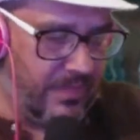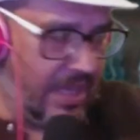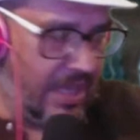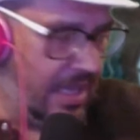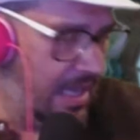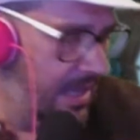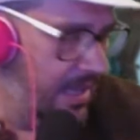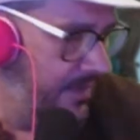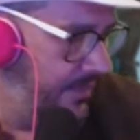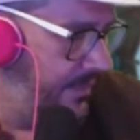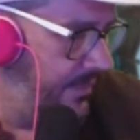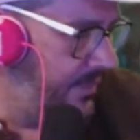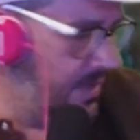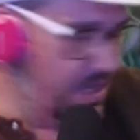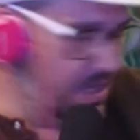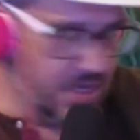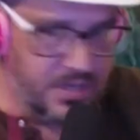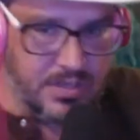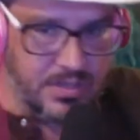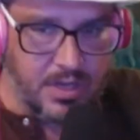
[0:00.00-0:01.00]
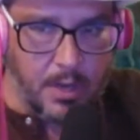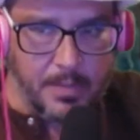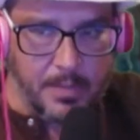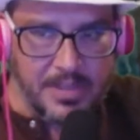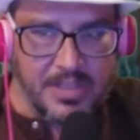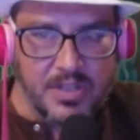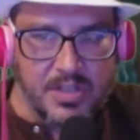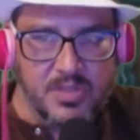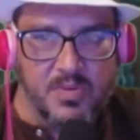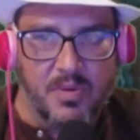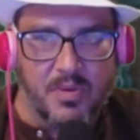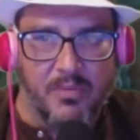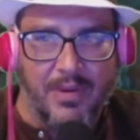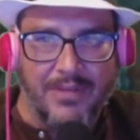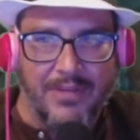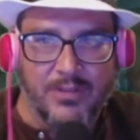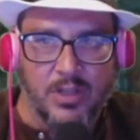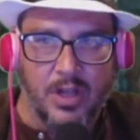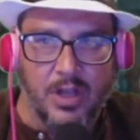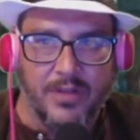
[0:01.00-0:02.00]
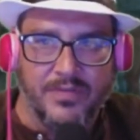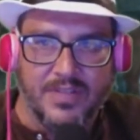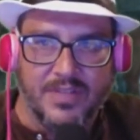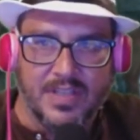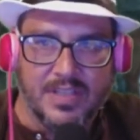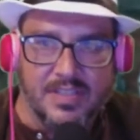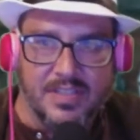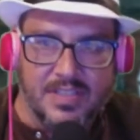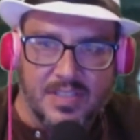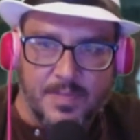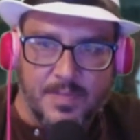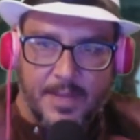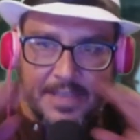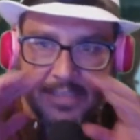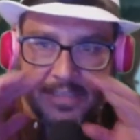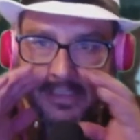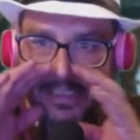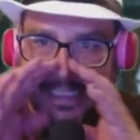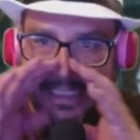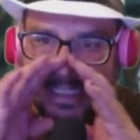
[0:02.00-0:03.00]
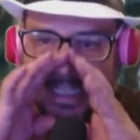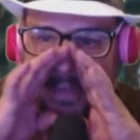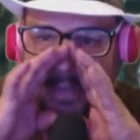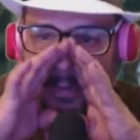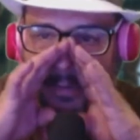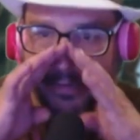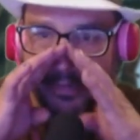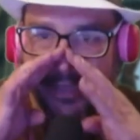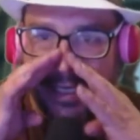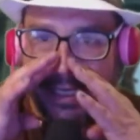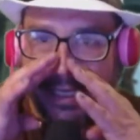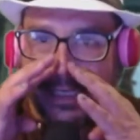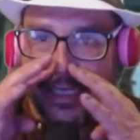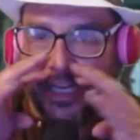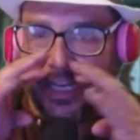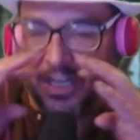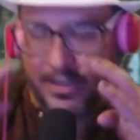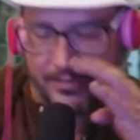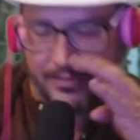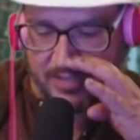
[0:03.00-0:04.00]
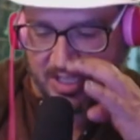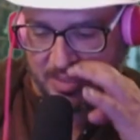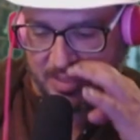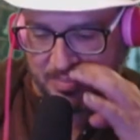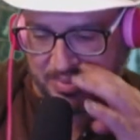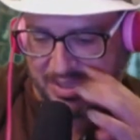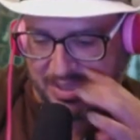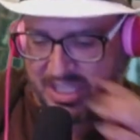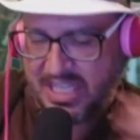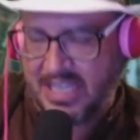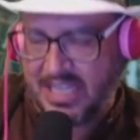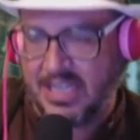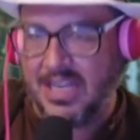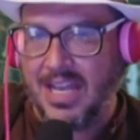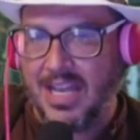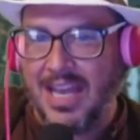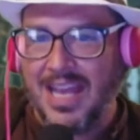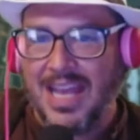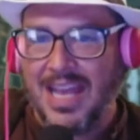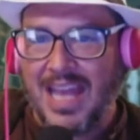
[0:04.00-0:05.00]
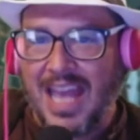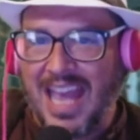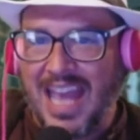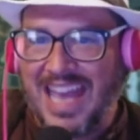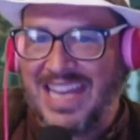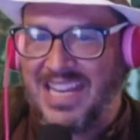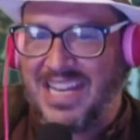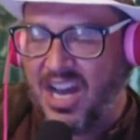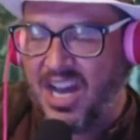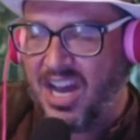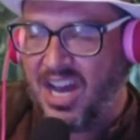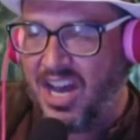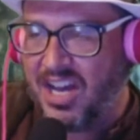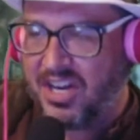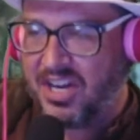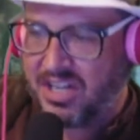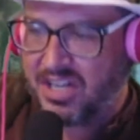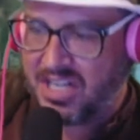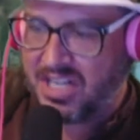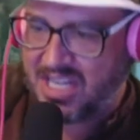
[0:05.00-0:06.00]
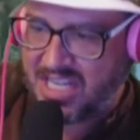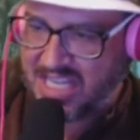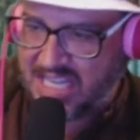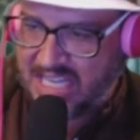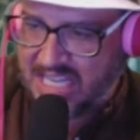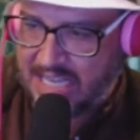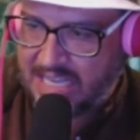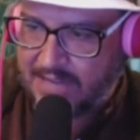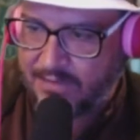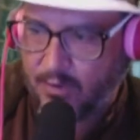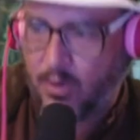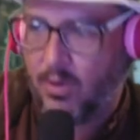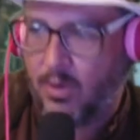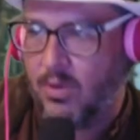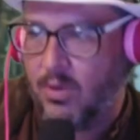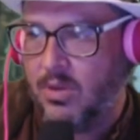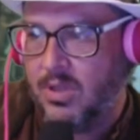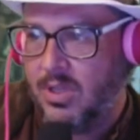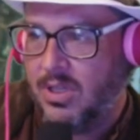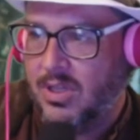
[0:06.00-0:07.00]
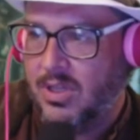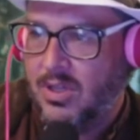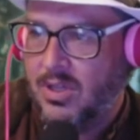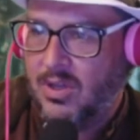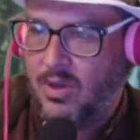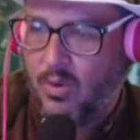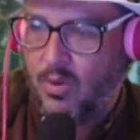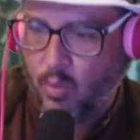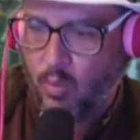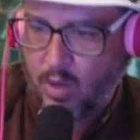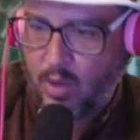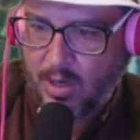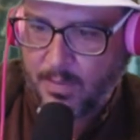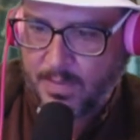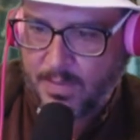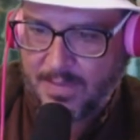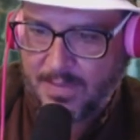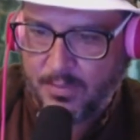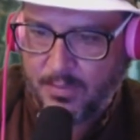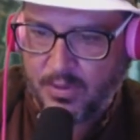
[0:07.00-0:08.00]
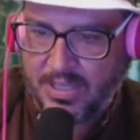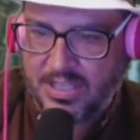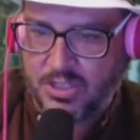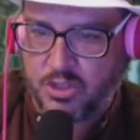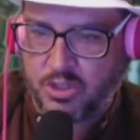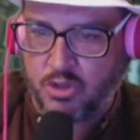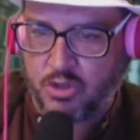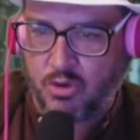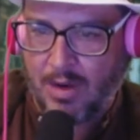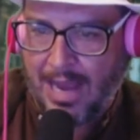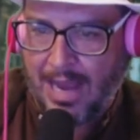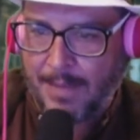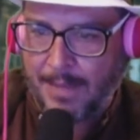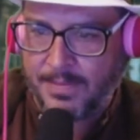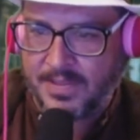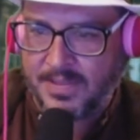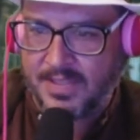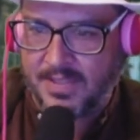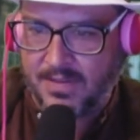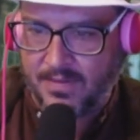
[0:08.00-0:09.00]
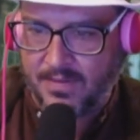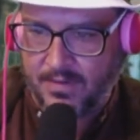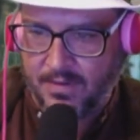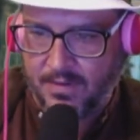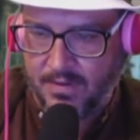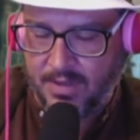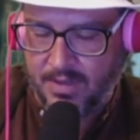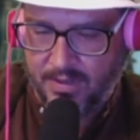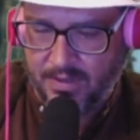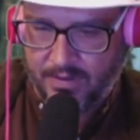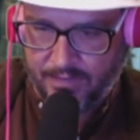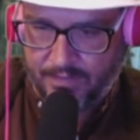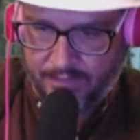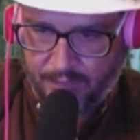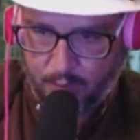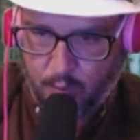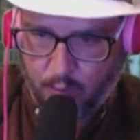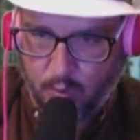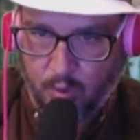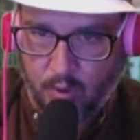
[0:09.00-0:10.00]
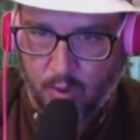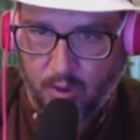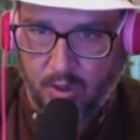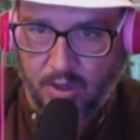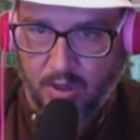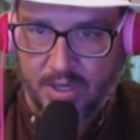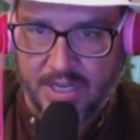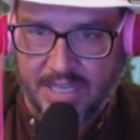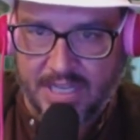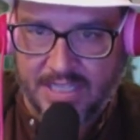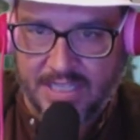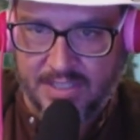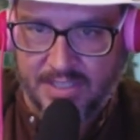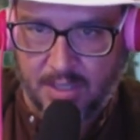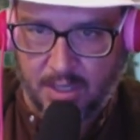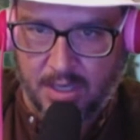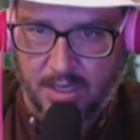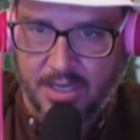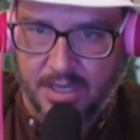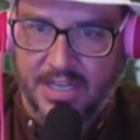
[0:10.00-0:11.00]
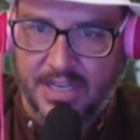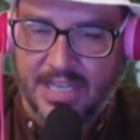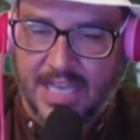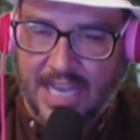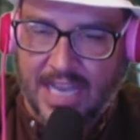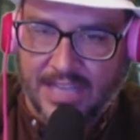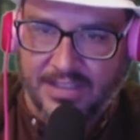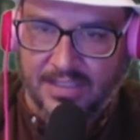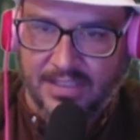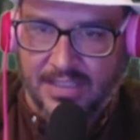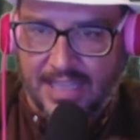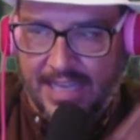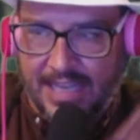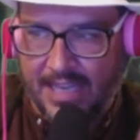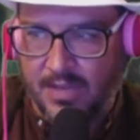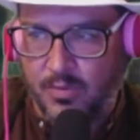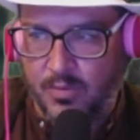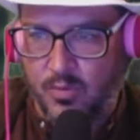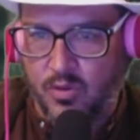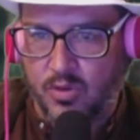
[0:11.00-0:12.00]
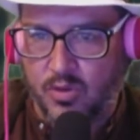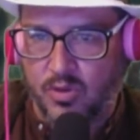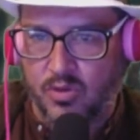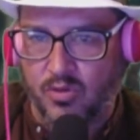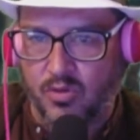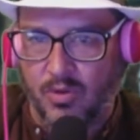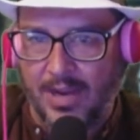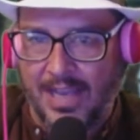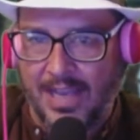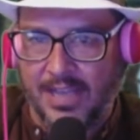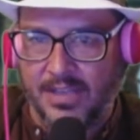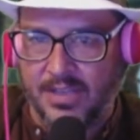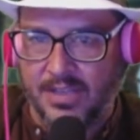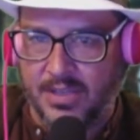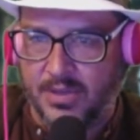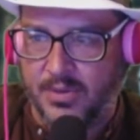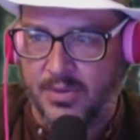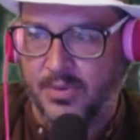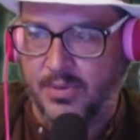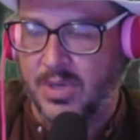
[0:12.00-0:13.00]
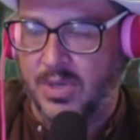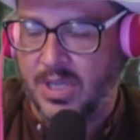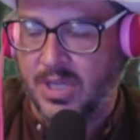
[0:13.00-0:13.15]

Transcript: if nobody knows what Ravenloft is, it's basically a demiplane of complete and utter evil where people get trapped for eternity, and the land will grant you